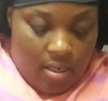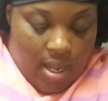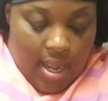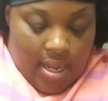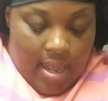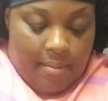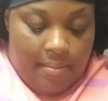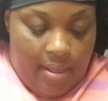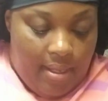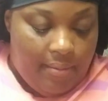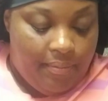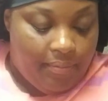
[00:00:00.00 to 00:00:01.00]
I got
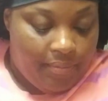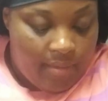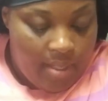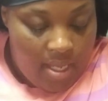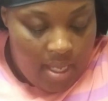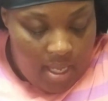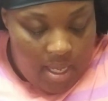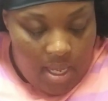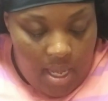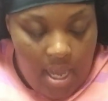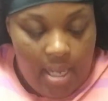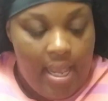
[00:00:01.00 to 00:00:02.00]
me
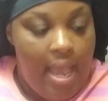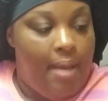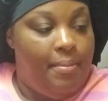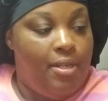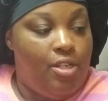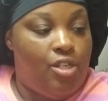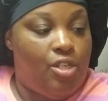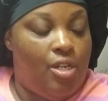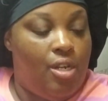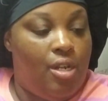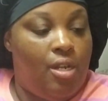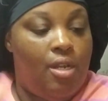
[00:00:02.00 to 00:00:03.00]
a cabbage
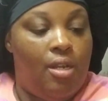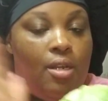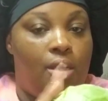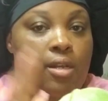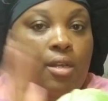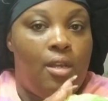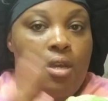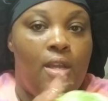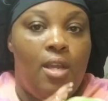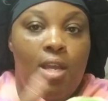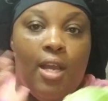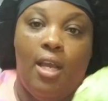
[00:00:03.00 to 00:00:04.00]

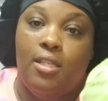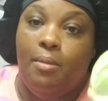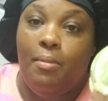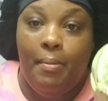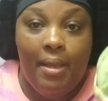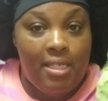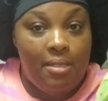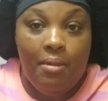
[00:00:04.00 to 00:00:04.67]
because I'm going to make some